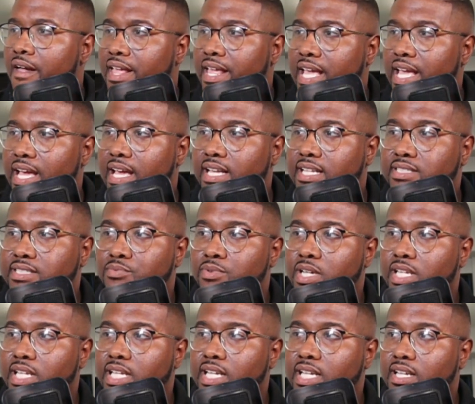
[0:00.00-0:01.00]
Yeah, it's
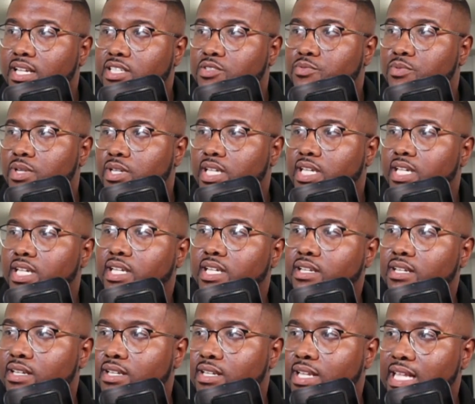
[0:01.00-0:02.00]

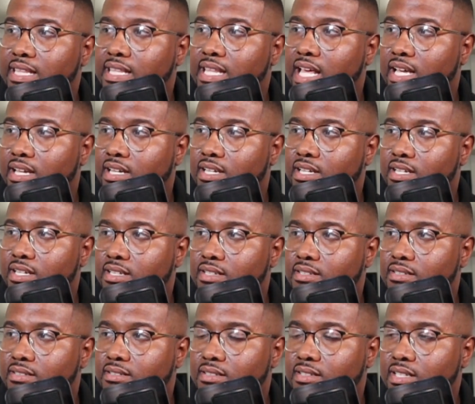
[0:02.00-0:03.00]
really not that
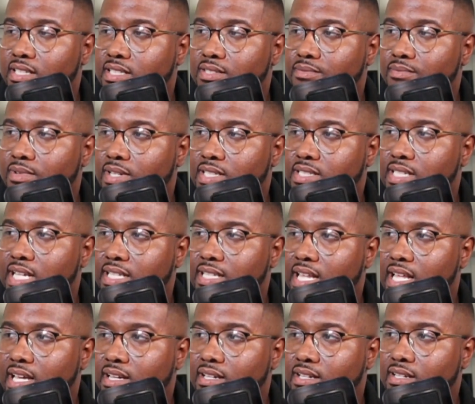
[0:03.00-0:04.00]
good. It's
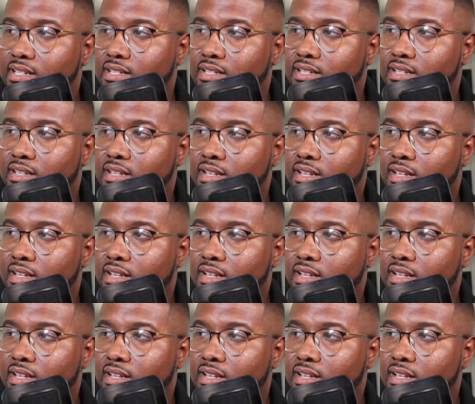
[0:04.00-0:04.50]
not that good.